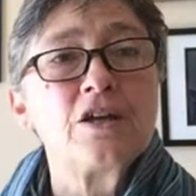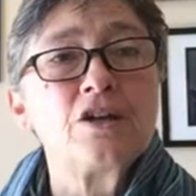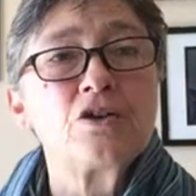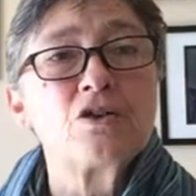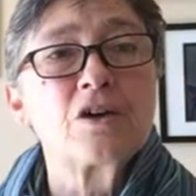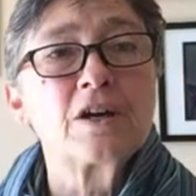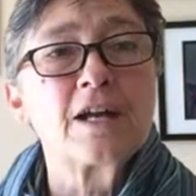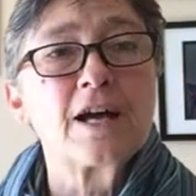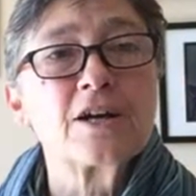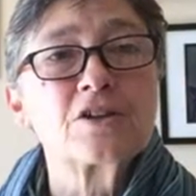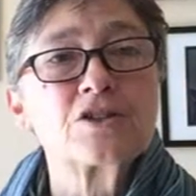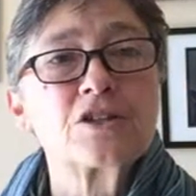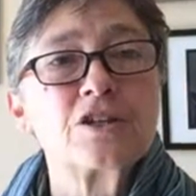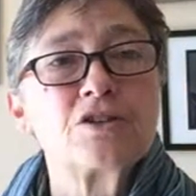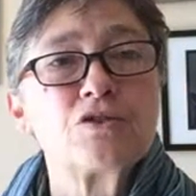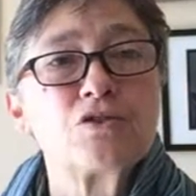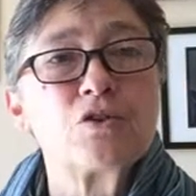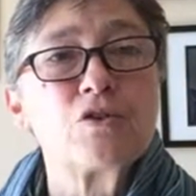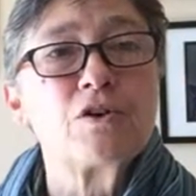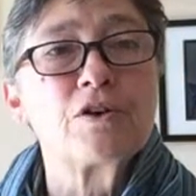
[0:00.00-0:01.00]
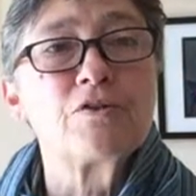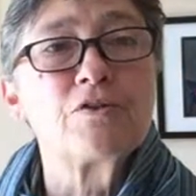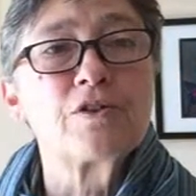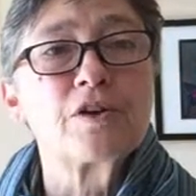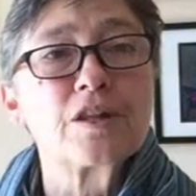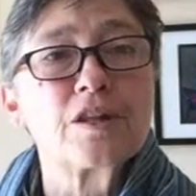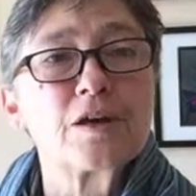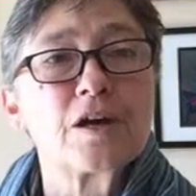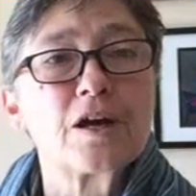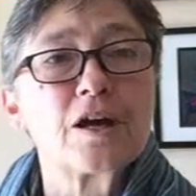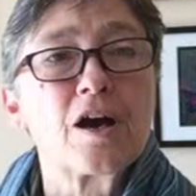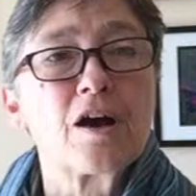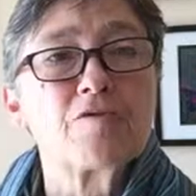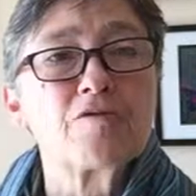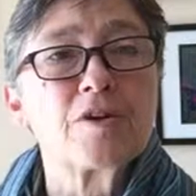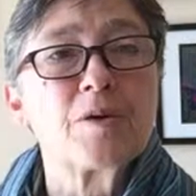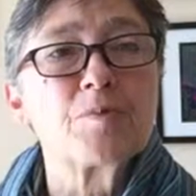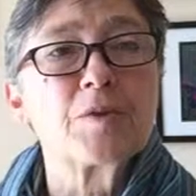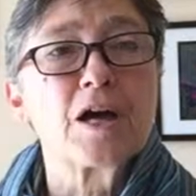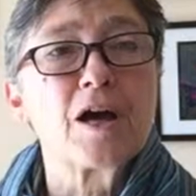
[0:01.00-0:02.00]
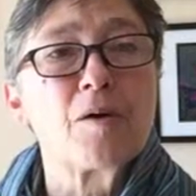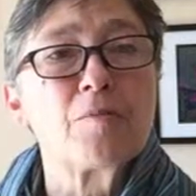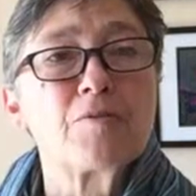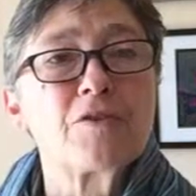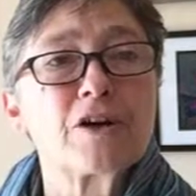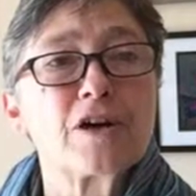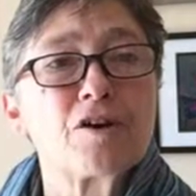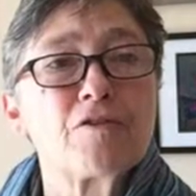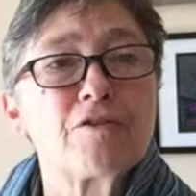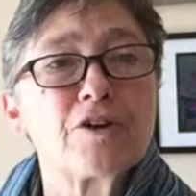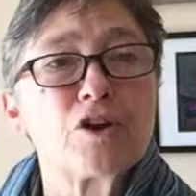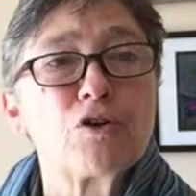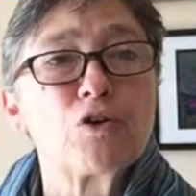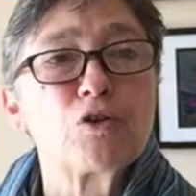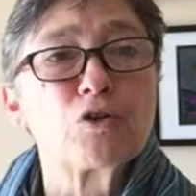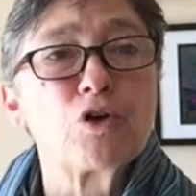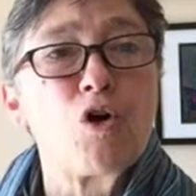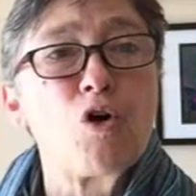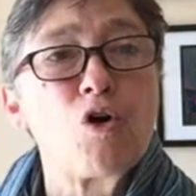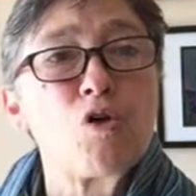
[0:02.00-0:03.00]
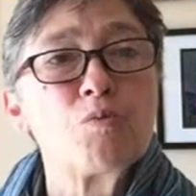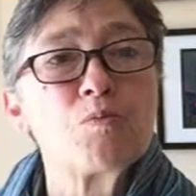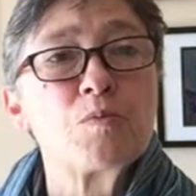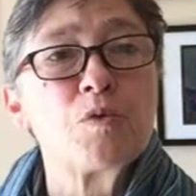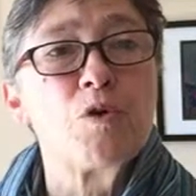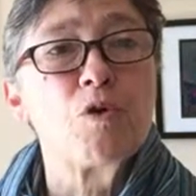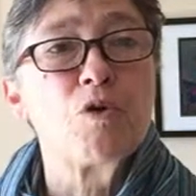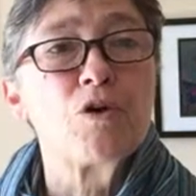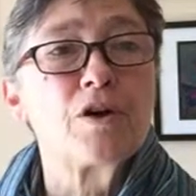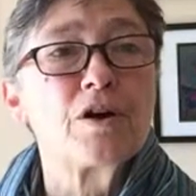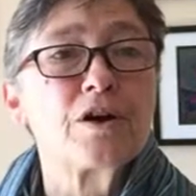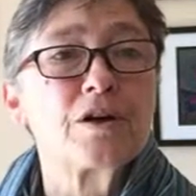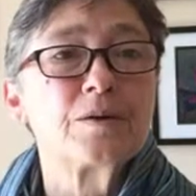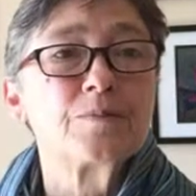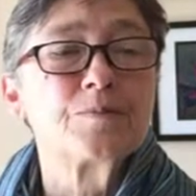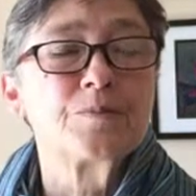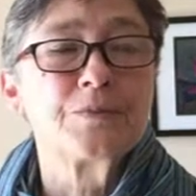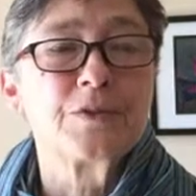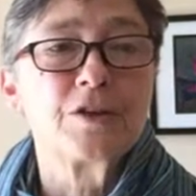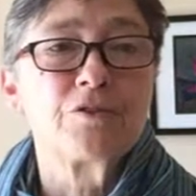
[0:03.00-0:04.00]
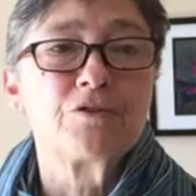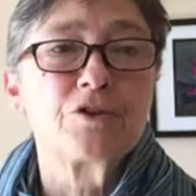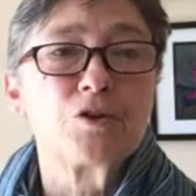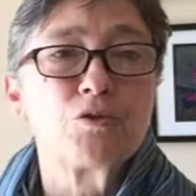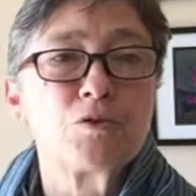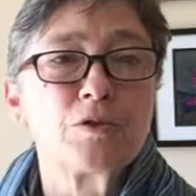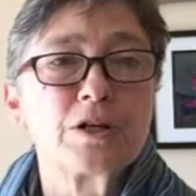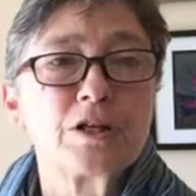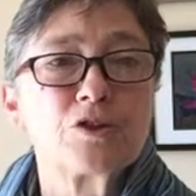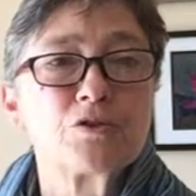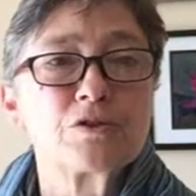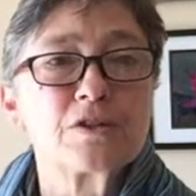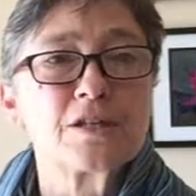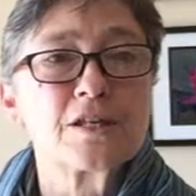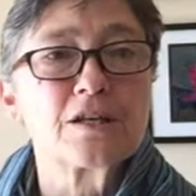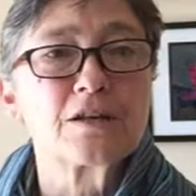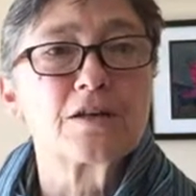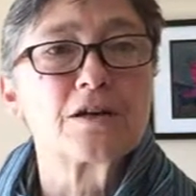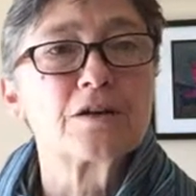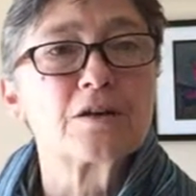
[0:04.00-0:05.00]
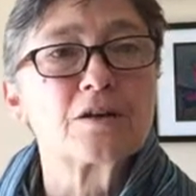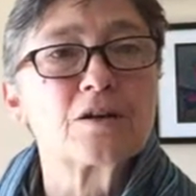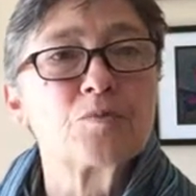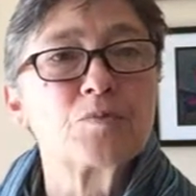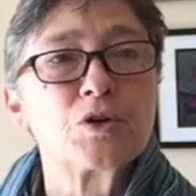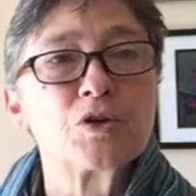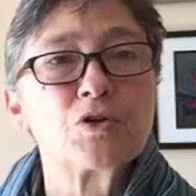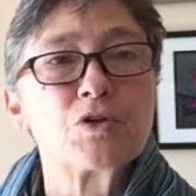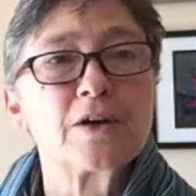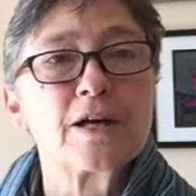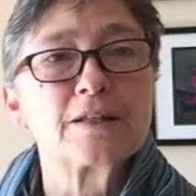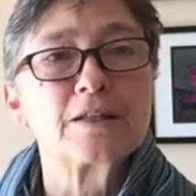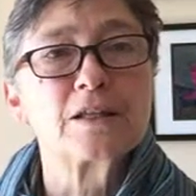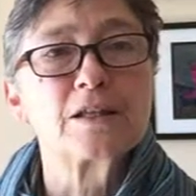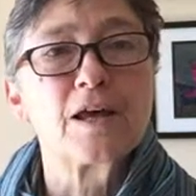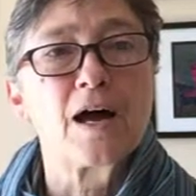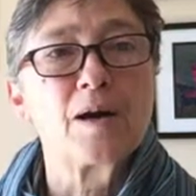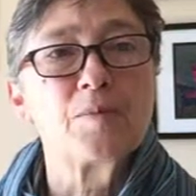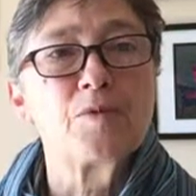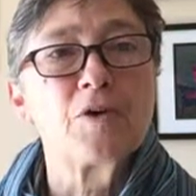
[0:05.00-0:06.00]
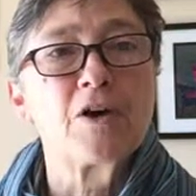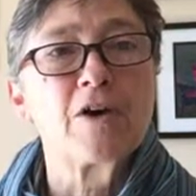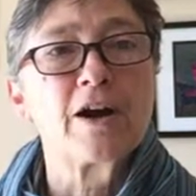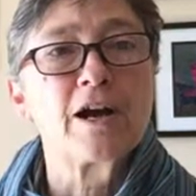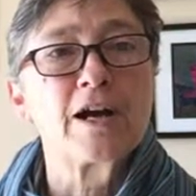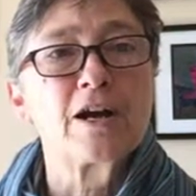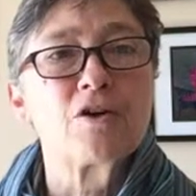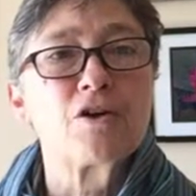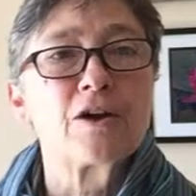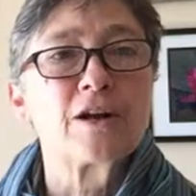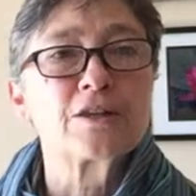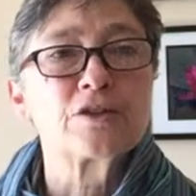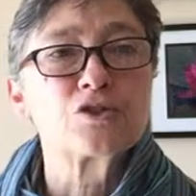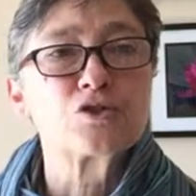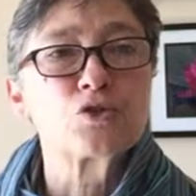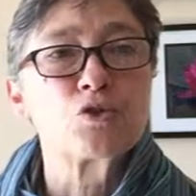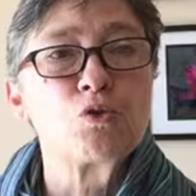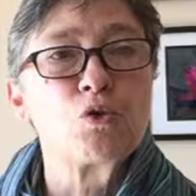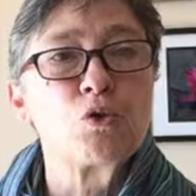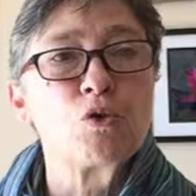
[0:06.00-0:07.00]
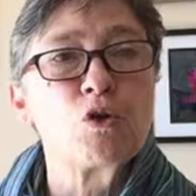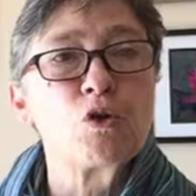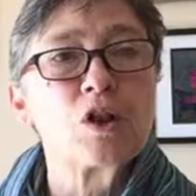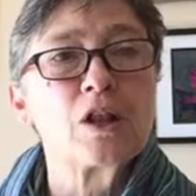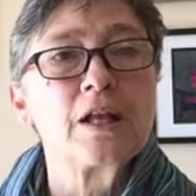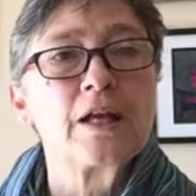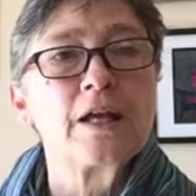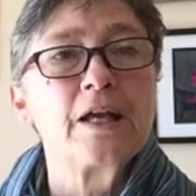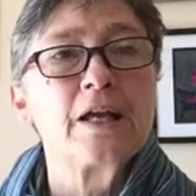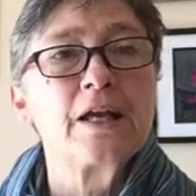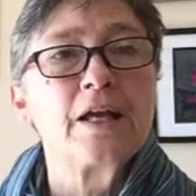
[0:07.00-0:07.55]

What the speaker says: You can actually do it from the comfort of your own home, or if you were using a computer at the library or at school,